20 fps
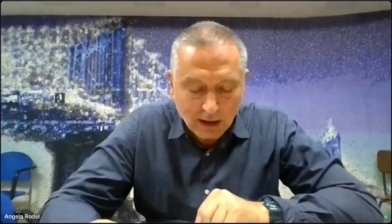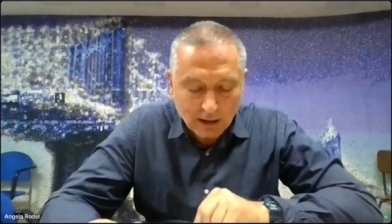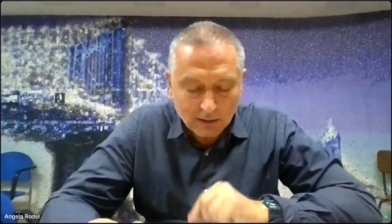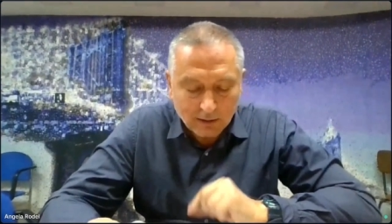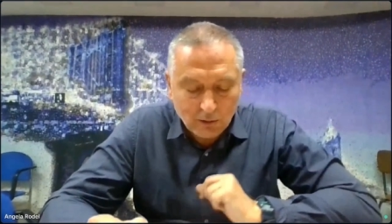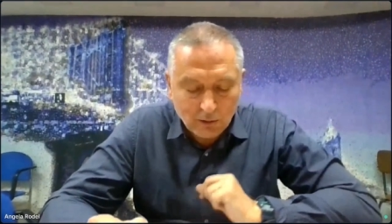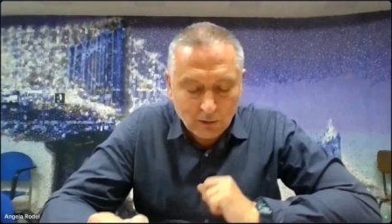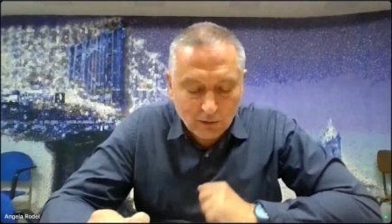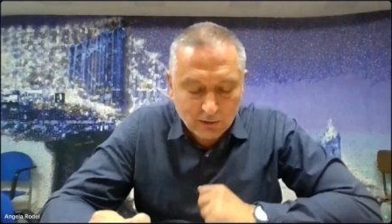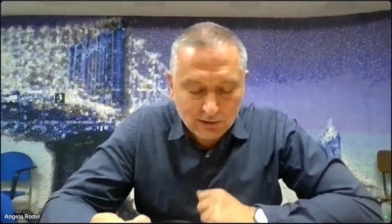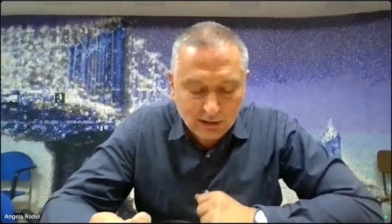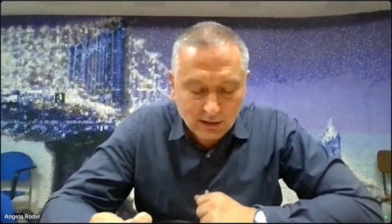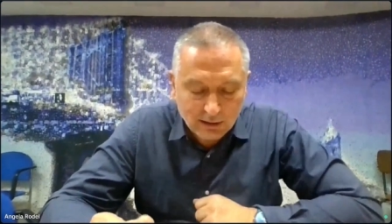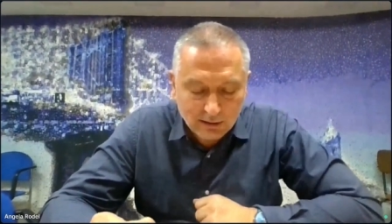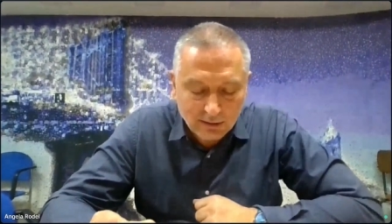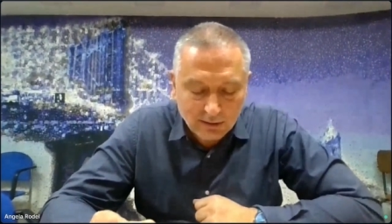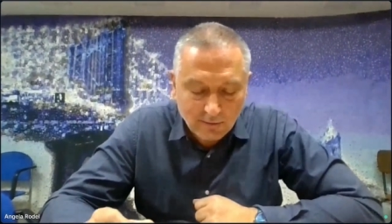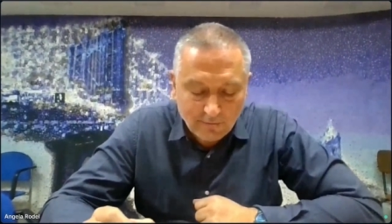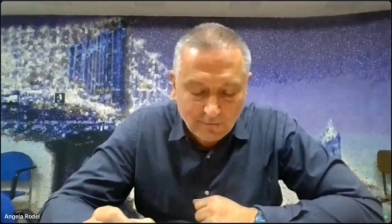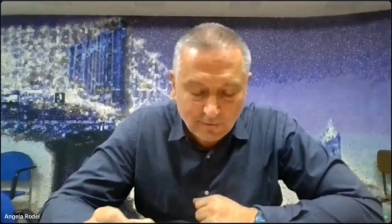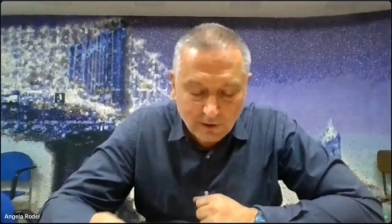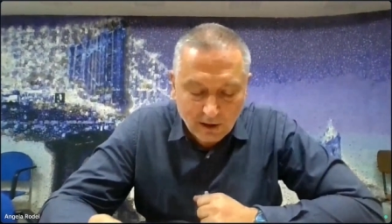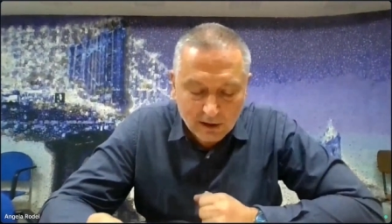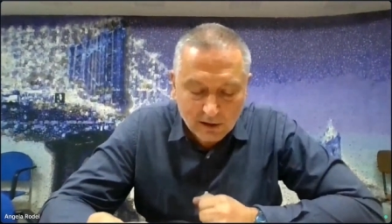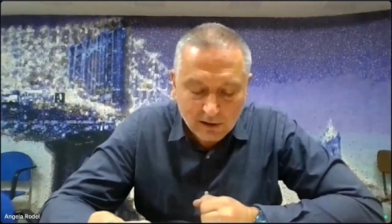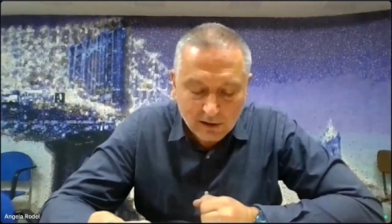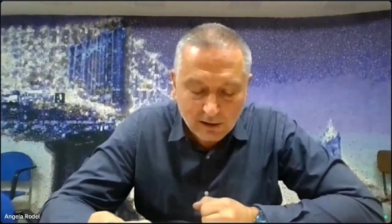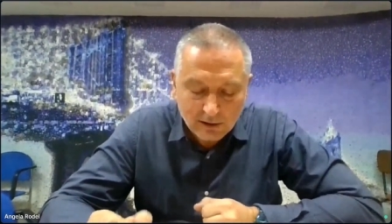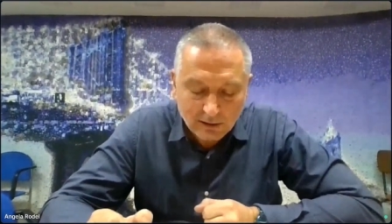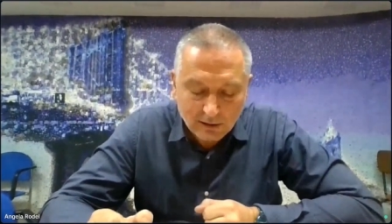and, using the
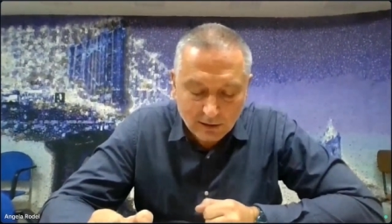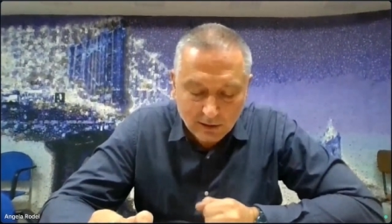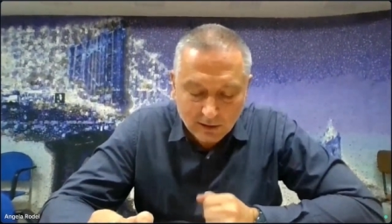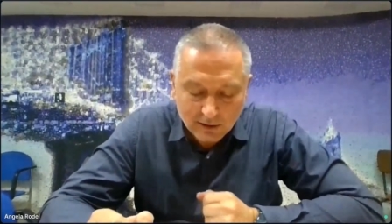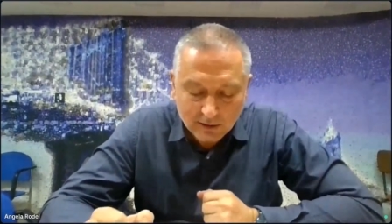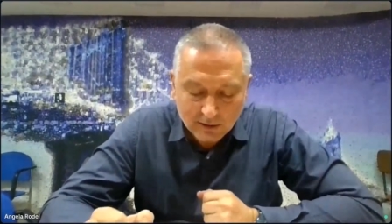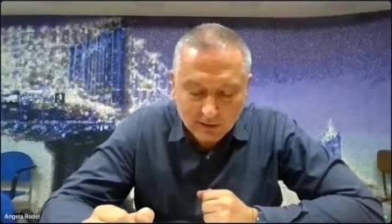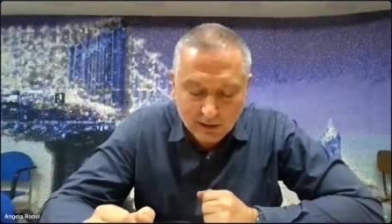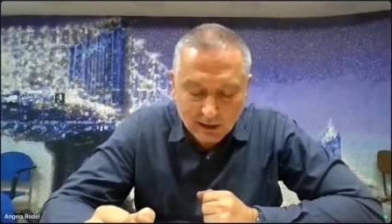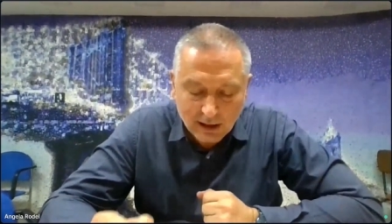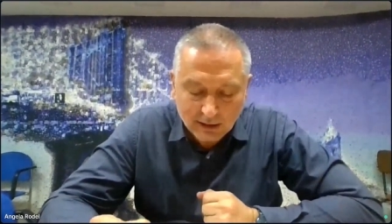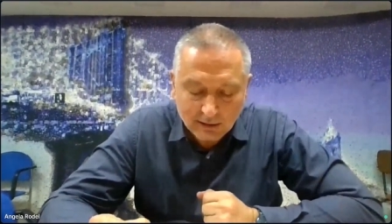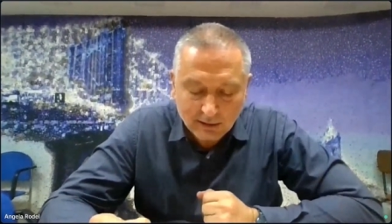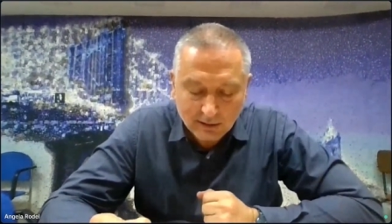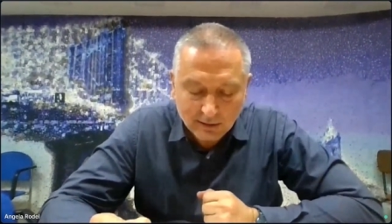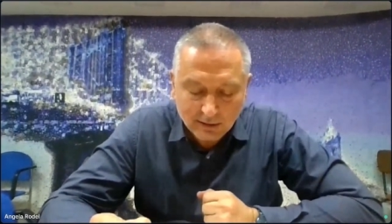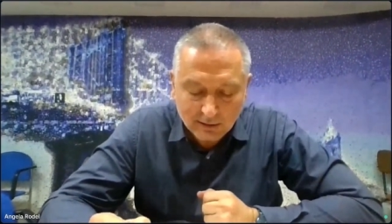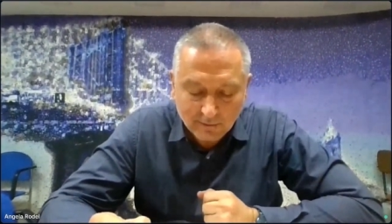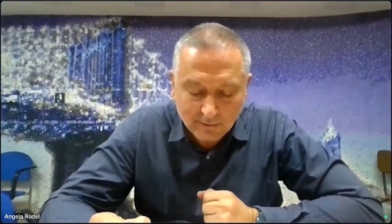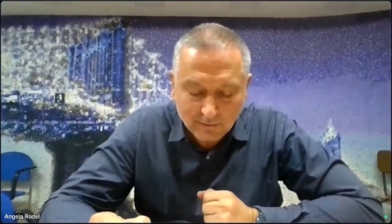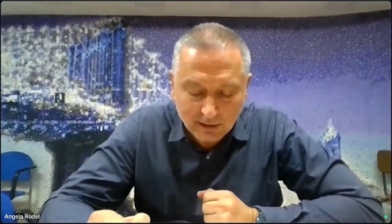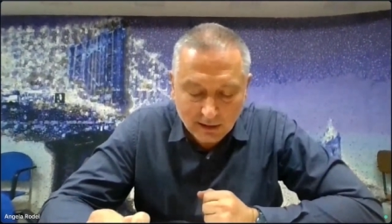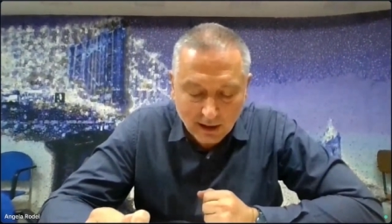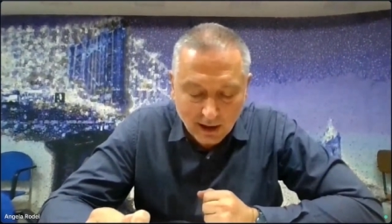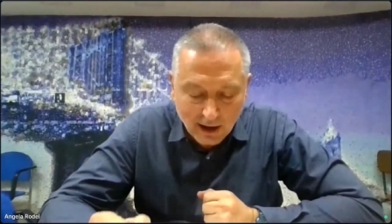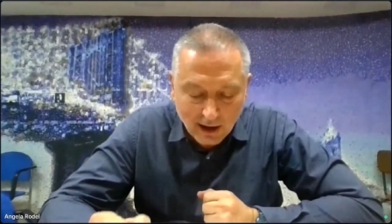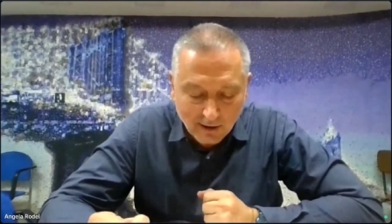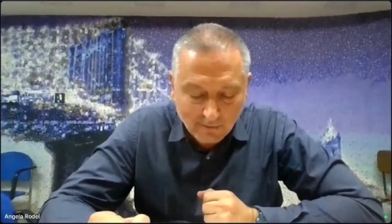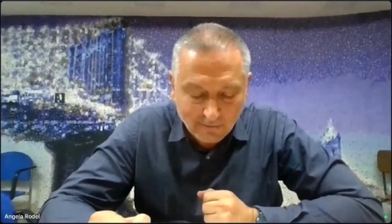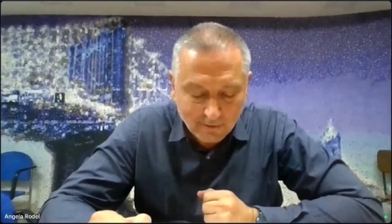freshly learned letters of
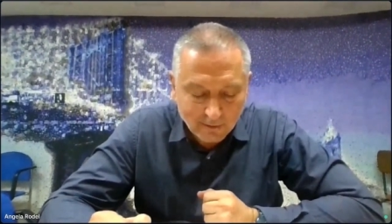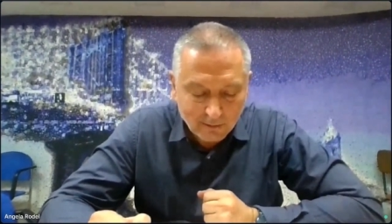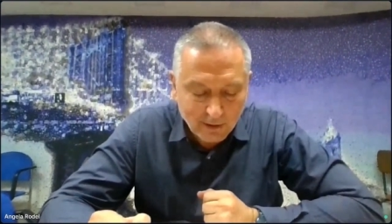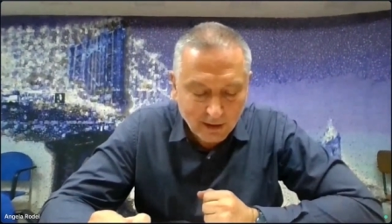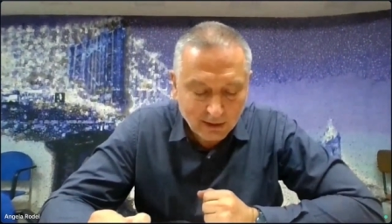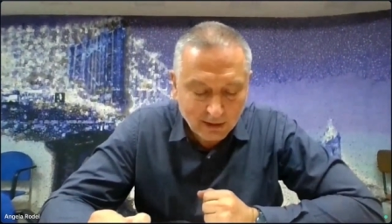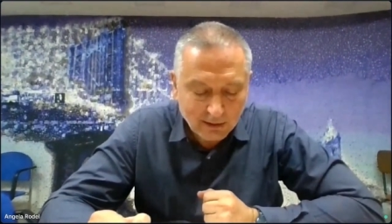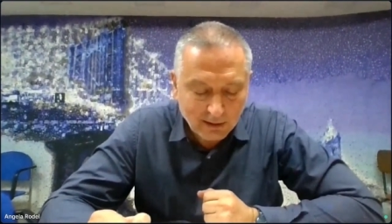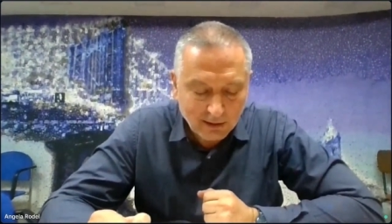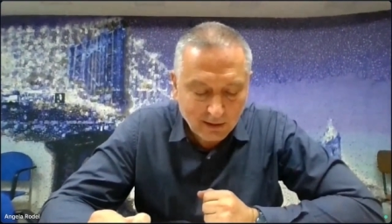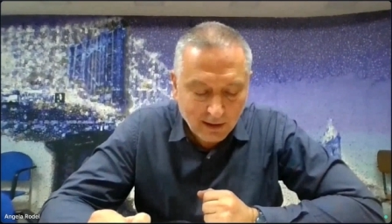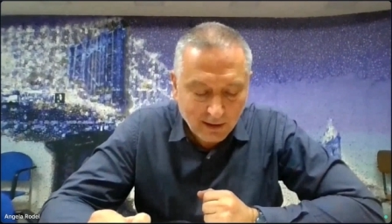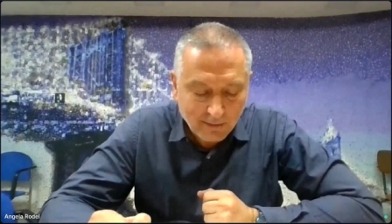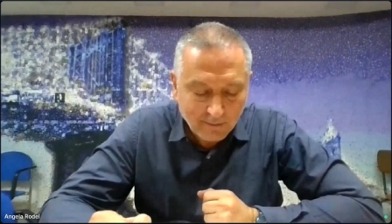the alphabet,